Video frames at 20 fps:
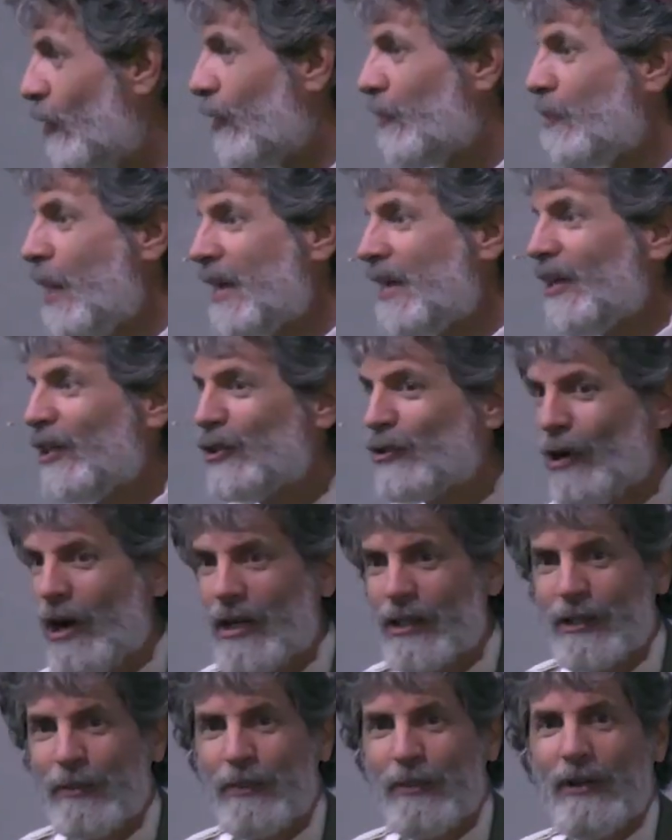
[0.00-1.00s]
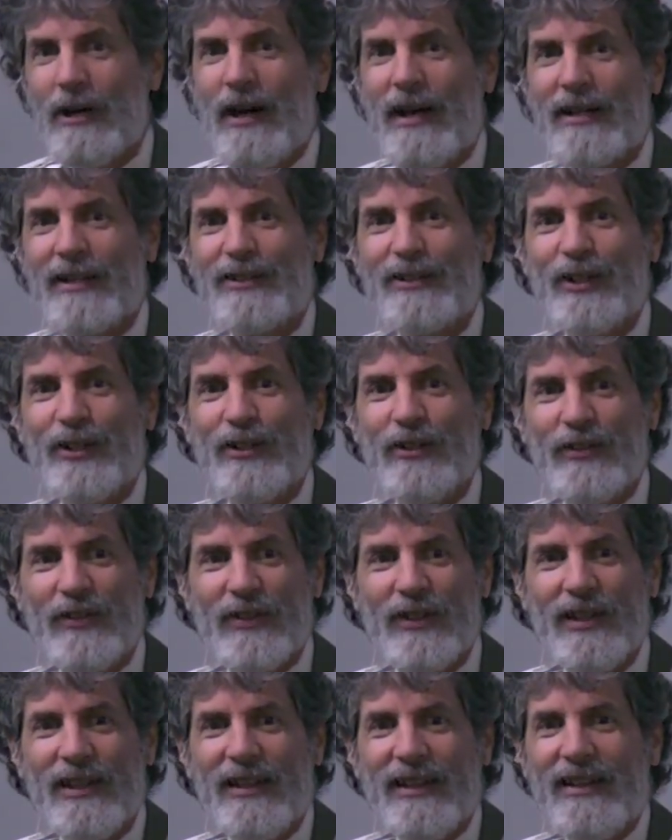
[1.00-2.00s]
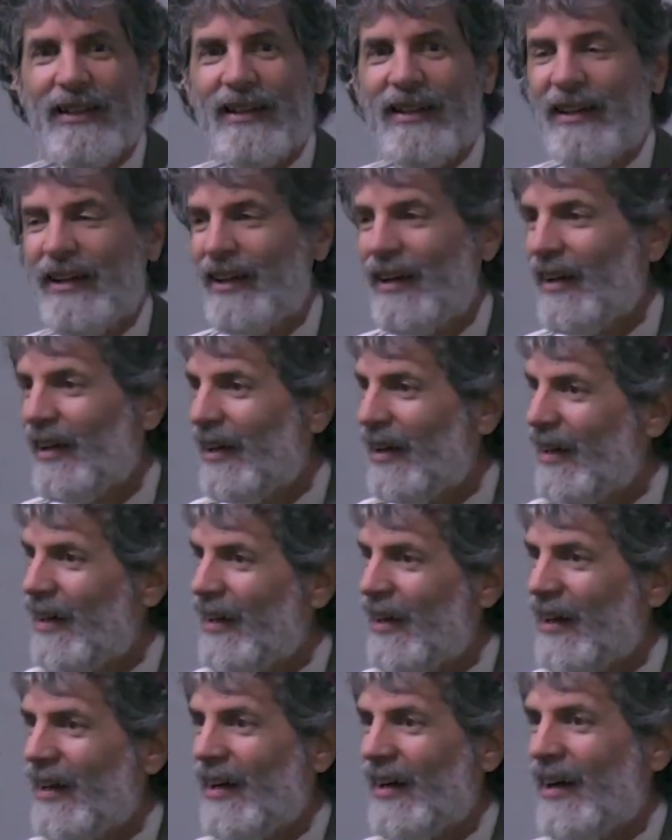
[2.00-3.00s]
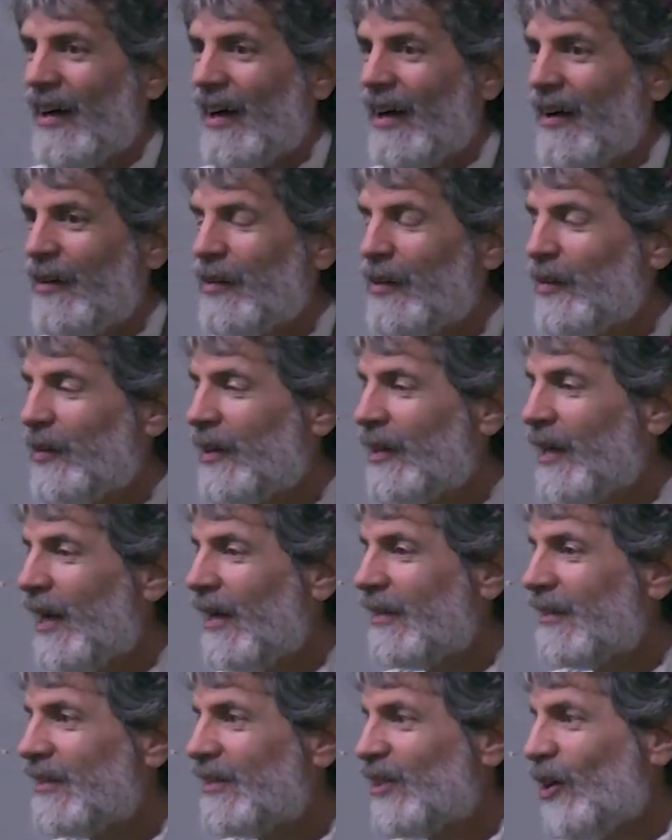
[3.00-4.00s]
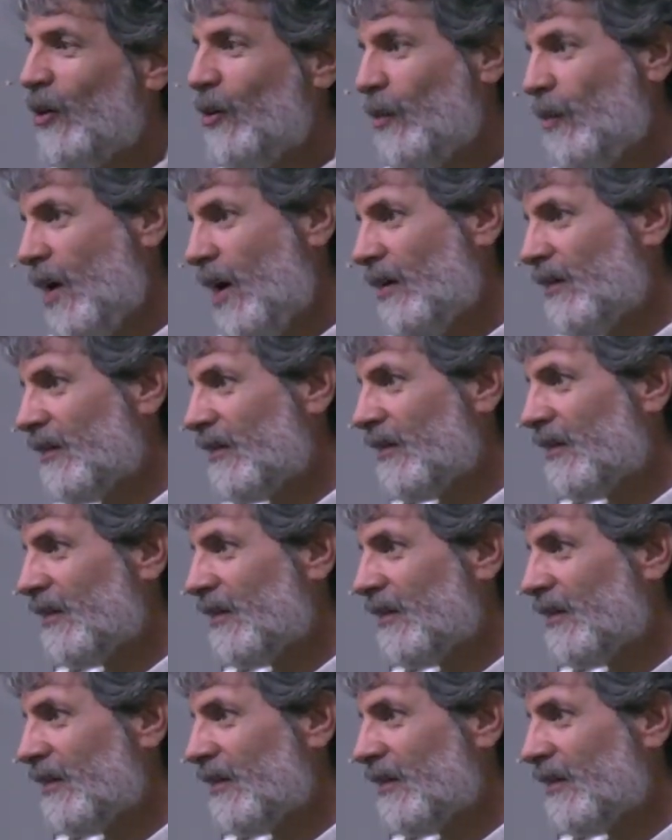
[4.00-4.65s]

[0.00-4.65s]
or make you drunk to pull out a tooth. I mean, we got so much.